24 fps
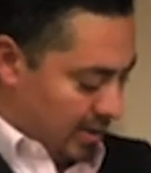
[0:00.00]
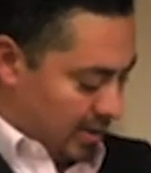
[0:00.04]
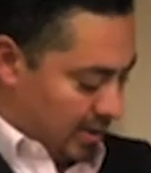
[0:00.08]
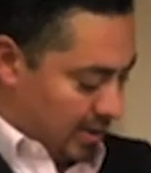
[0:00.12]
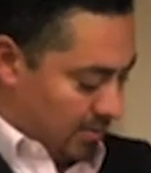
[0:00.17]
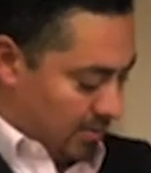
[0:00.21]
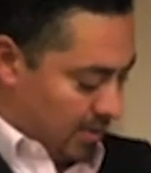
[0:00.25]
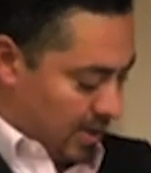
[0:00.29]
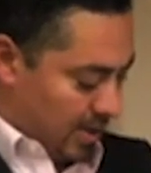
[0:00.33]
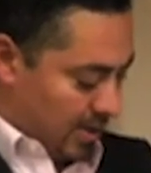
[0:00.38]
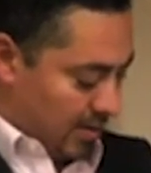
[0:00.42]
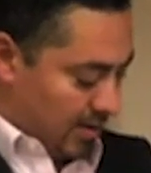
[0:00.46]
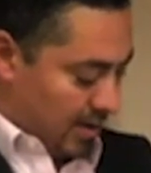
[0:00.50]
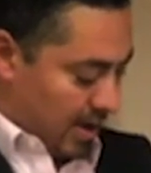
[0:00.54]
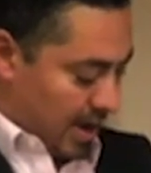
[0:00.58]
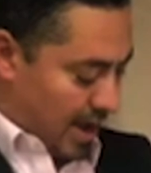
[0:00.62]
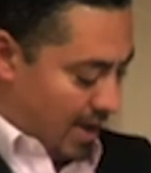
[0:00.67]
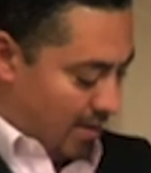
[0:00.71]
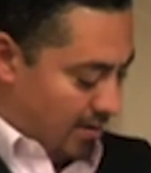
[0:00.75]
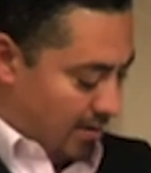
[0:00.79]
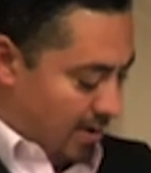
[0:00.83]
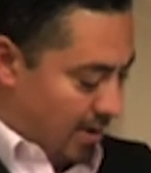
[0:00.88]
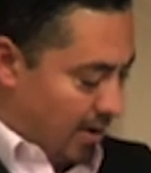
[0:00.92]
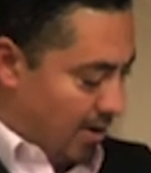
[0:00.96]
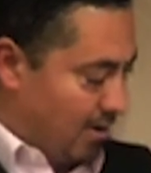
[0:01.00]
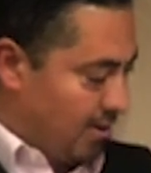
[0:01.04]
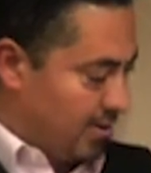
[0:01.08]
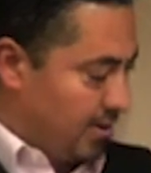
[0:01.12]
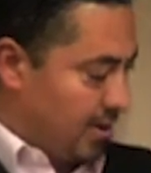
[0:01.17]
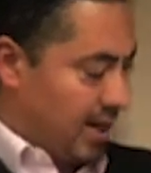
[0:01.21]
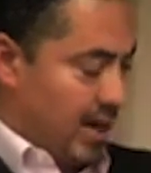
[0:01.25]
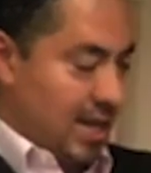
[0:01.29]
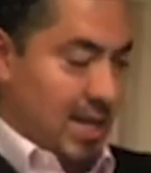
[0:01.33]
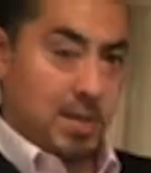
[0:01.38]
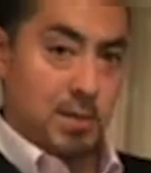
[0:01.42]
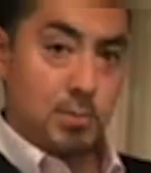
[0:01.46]
so whether how
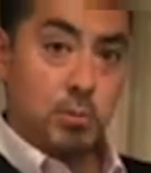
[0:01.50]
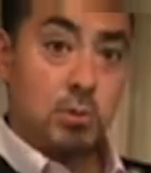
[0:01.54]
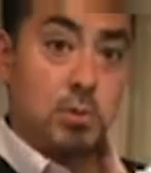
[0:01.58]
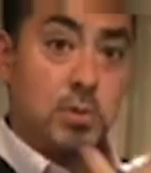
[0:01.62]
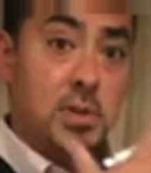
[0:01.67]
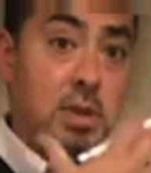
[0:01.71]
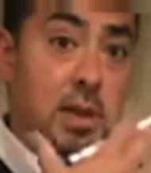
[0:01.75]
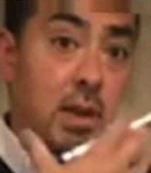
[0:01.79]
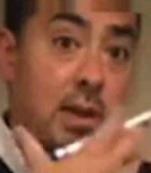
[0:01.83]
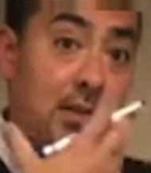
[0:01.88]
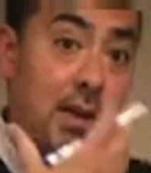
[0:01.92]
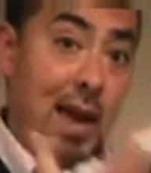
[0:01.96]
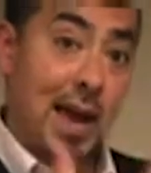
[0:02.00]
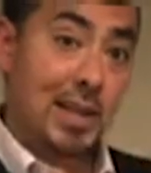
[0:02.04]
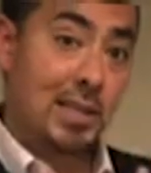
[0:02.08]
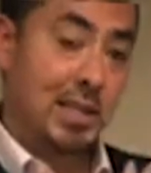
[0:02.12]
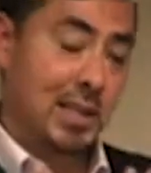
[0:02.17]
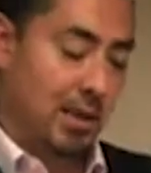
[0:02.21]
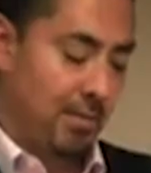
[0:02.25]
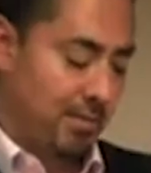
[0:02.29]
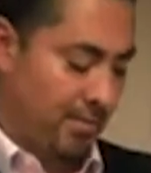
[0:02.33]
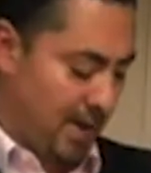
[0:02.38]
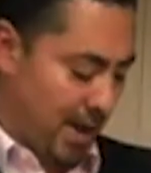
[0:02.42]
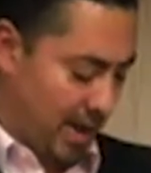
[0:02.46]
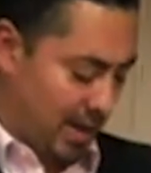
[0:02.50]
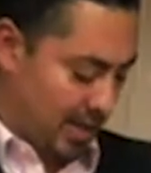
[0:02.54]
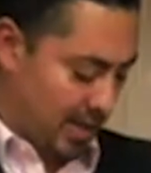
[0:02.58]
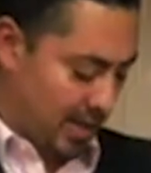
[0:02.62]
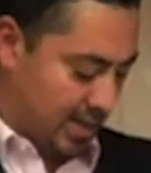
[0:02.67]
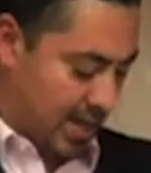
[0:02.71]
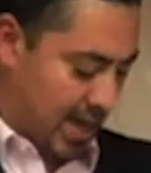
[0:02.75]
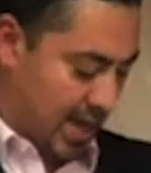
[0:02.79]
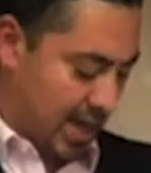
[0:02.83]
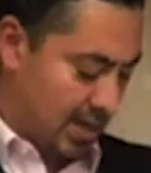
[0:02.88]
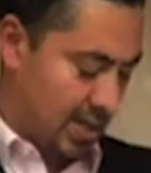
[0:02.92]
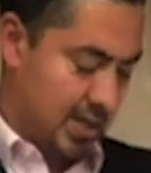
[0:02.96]
cold it is will actually affect the
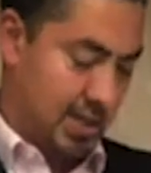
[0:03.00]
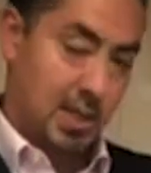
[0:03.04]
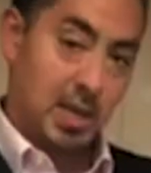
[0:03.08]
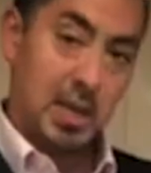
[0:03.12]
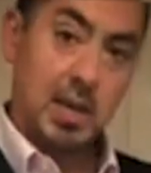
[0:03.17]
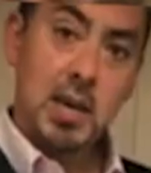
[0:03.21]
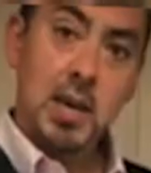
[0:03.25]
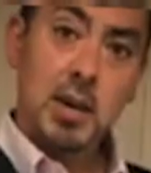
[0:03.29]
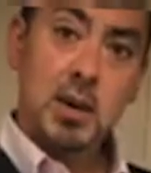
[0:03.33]
taste.